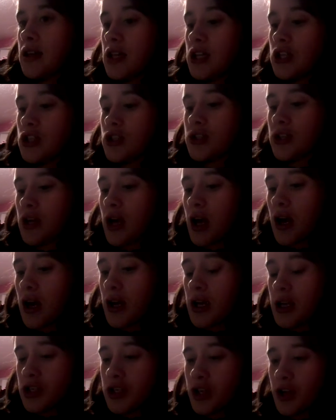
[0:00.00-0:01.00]
each
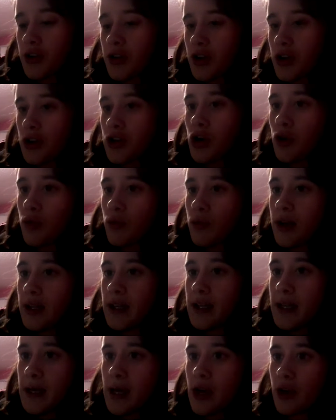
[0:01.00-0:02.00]
each other don't
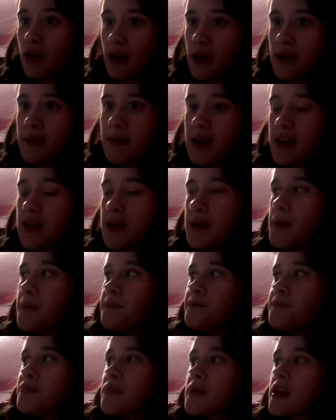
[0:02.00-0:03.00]
really agree with
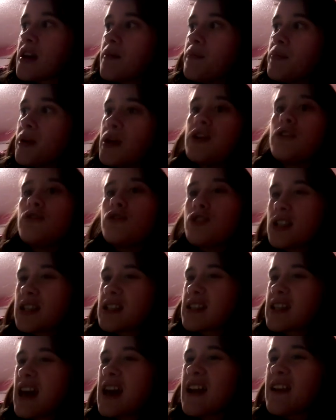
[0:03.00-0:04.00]
but you
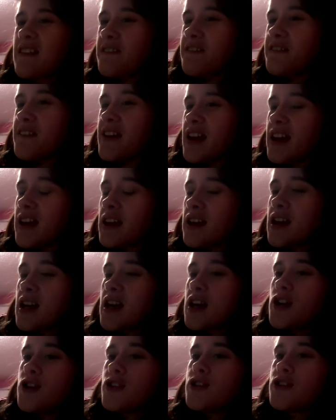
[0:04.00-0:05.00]
just kind of fit
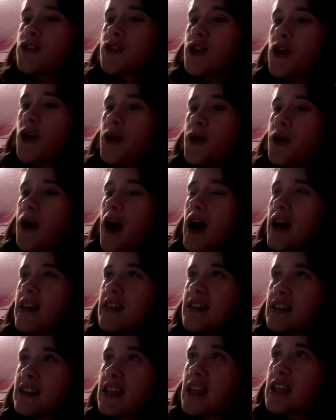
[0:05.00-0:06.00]
so I
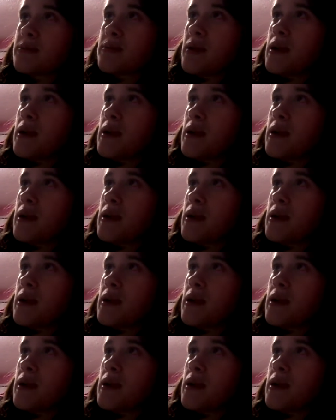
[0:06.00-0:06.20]
think that's